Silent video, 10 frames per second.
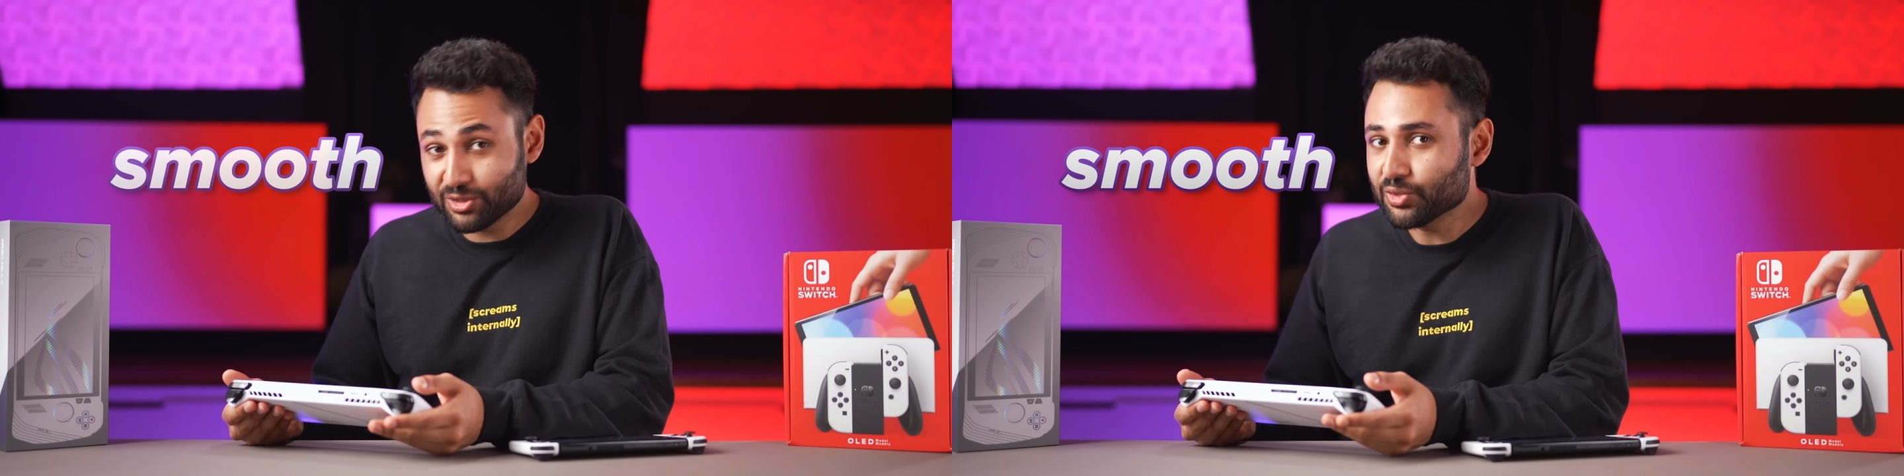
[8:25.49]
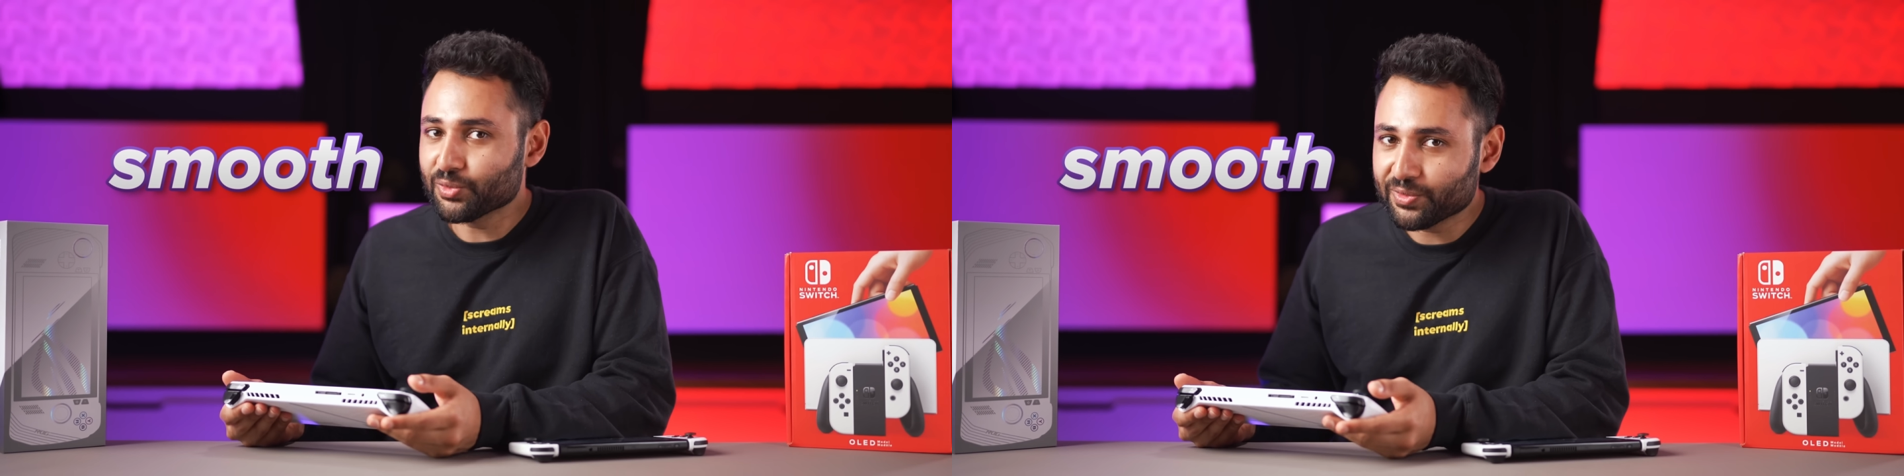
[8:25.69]

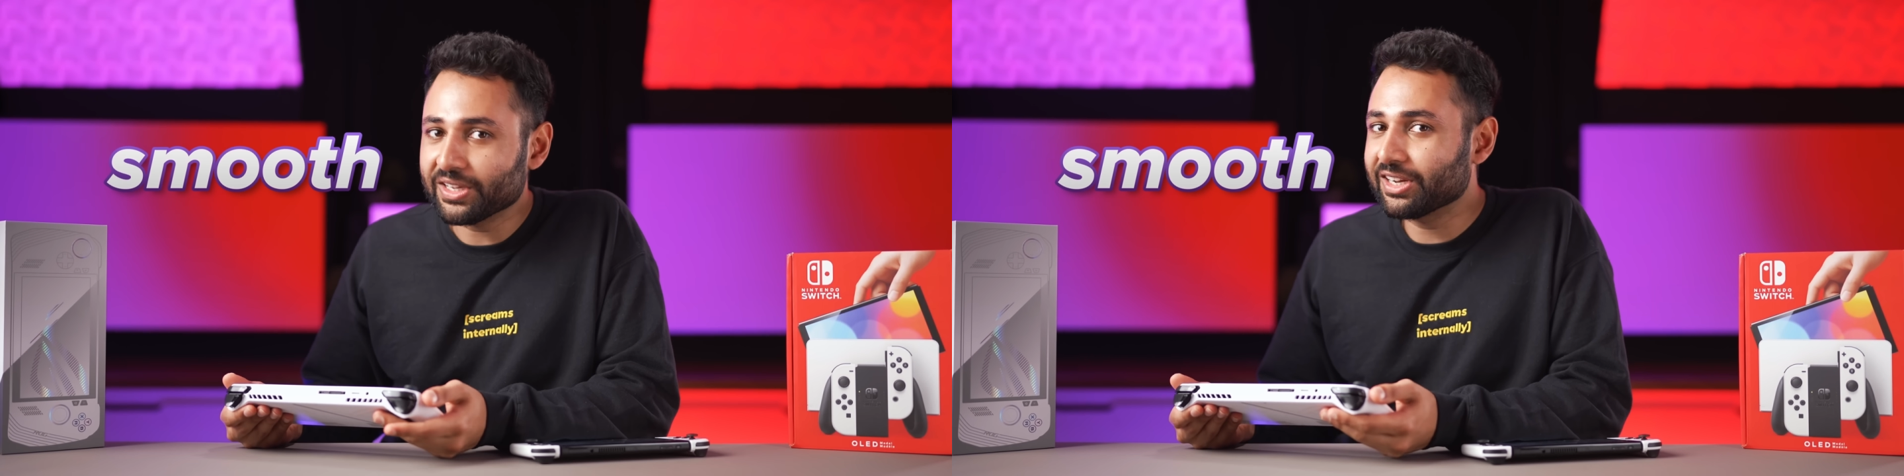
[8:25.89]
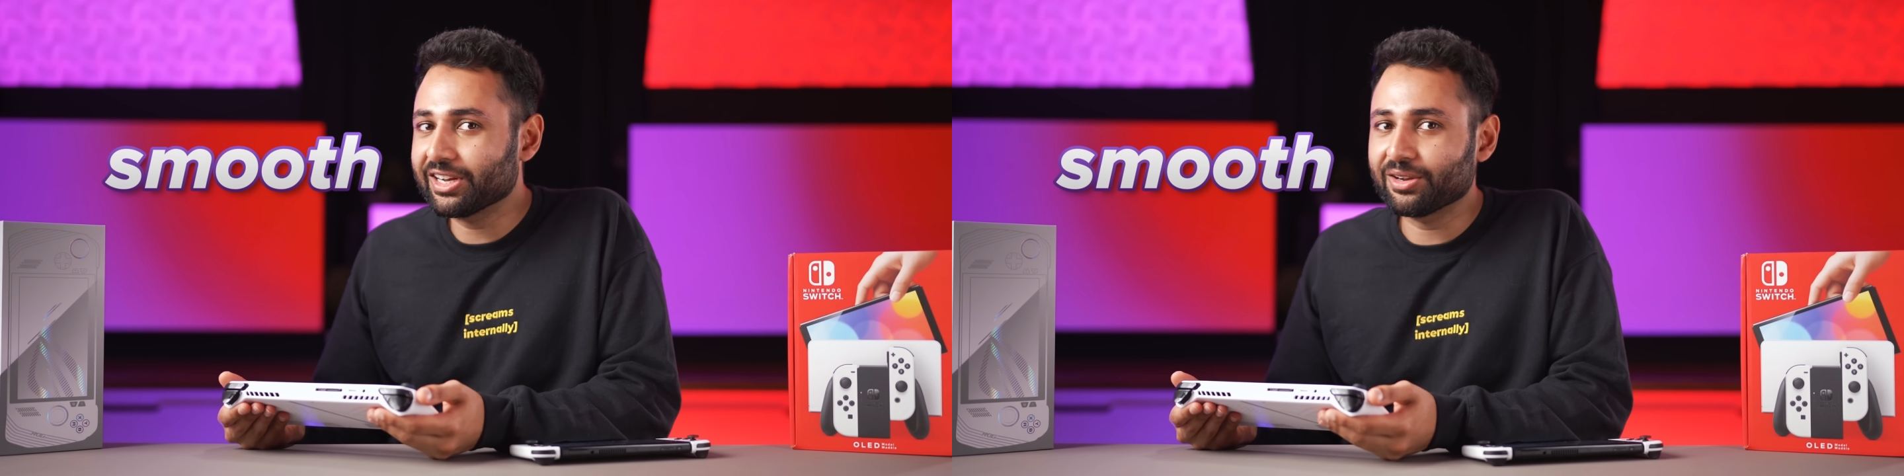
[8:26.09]
do
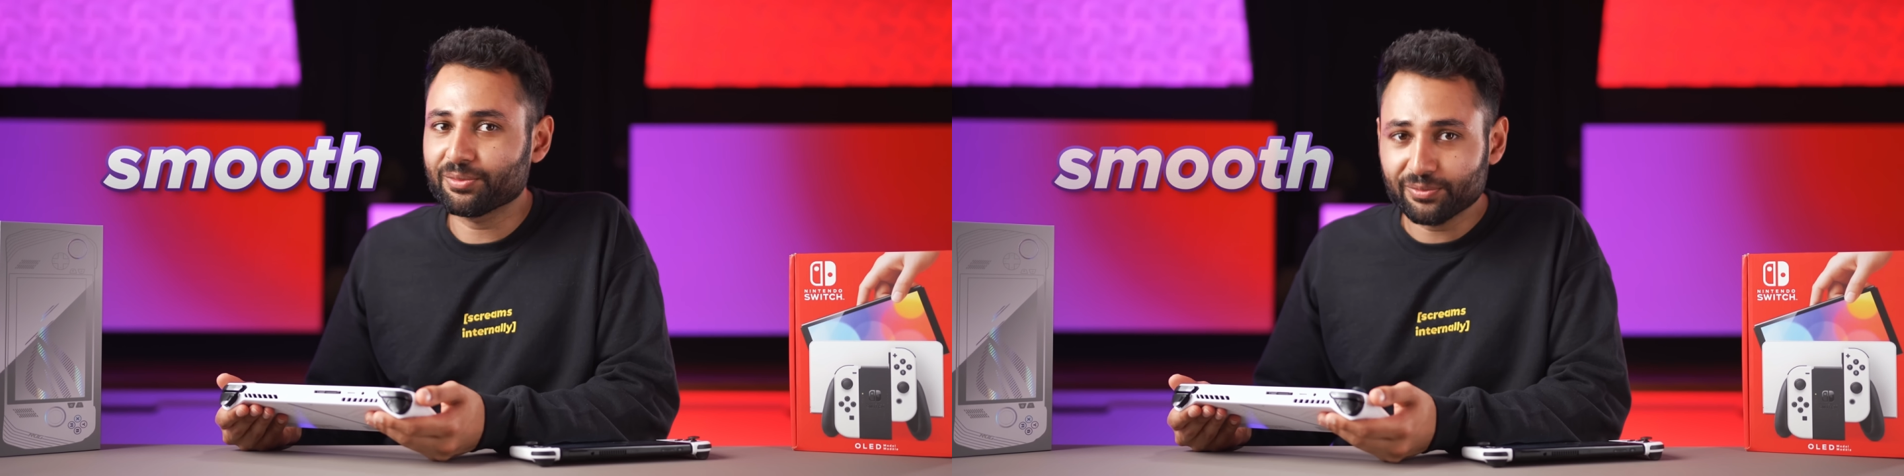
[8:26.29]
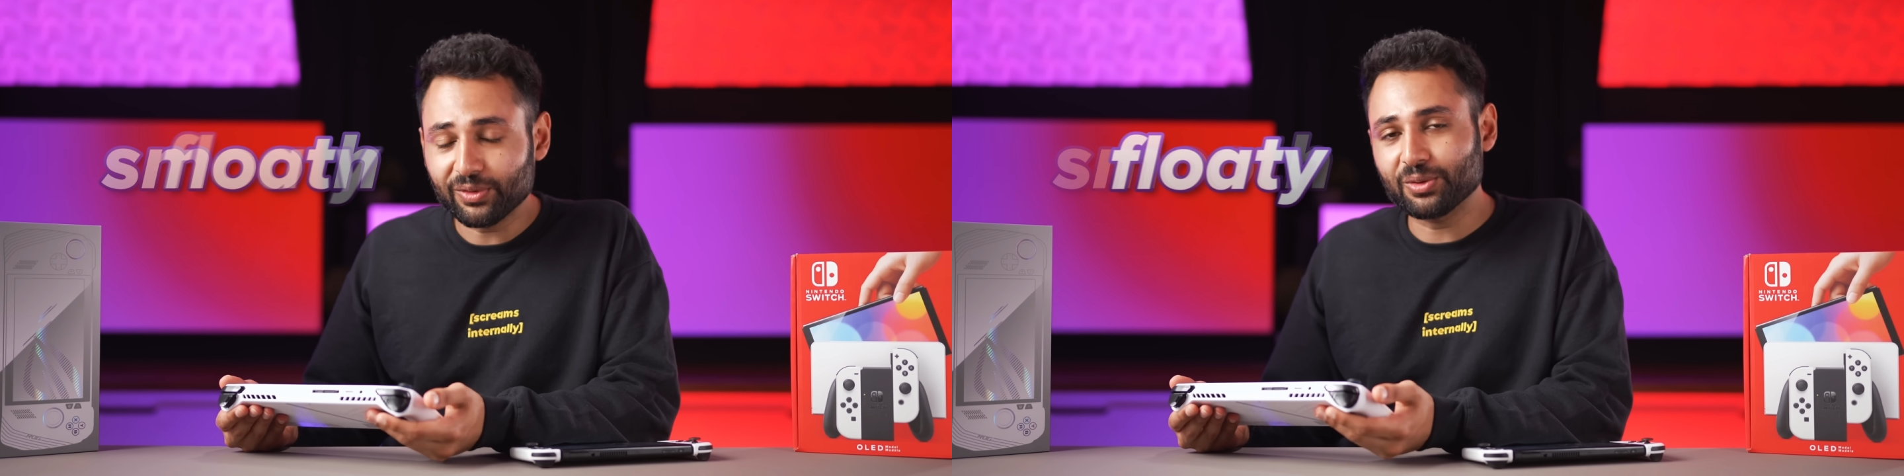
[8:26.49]
feel a little
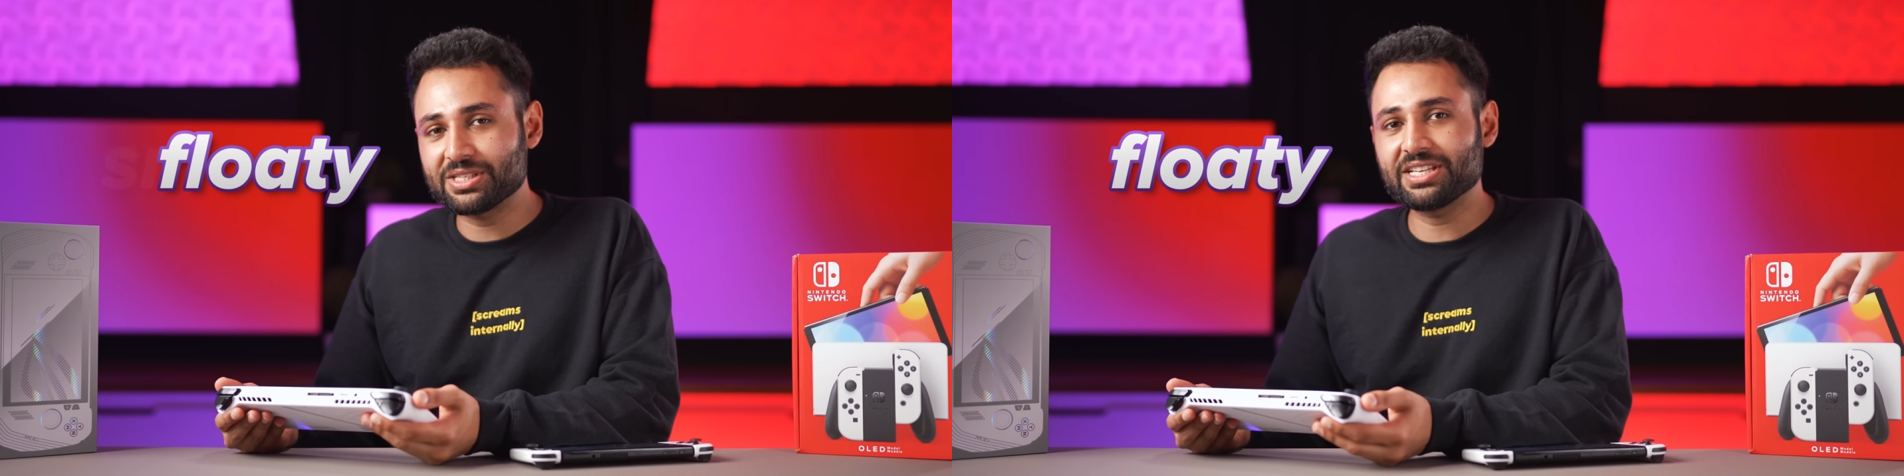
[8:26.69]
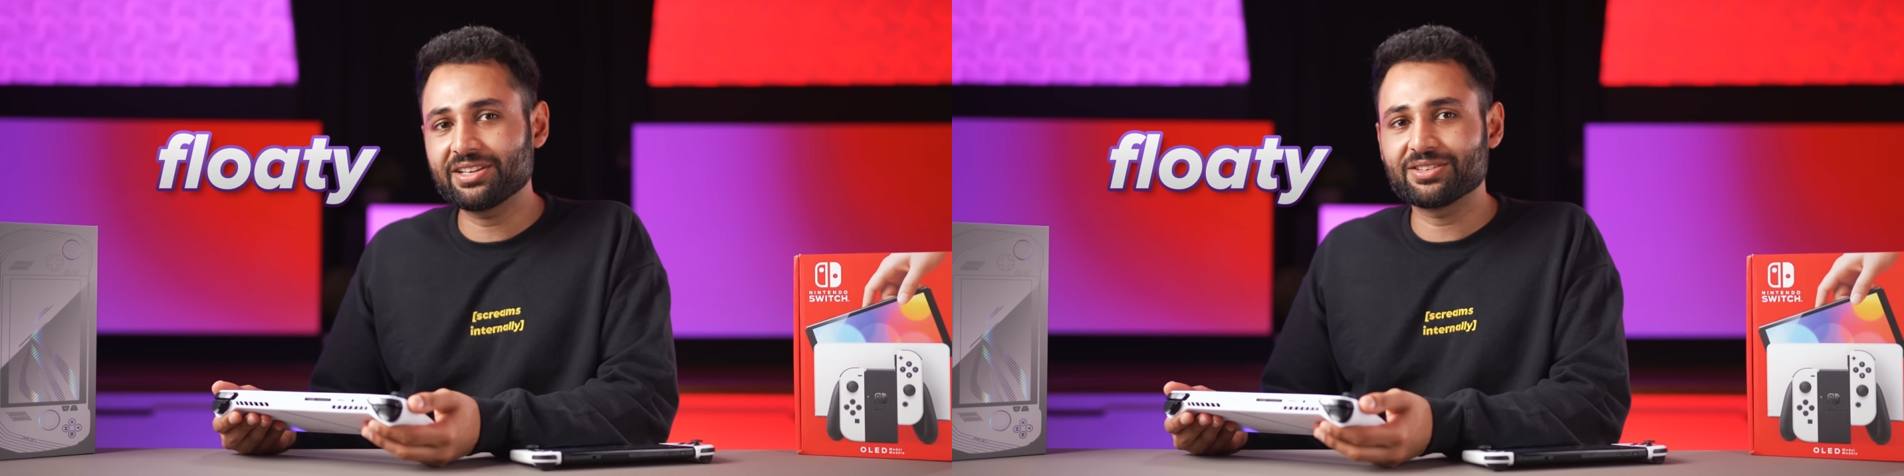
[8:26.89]
floaty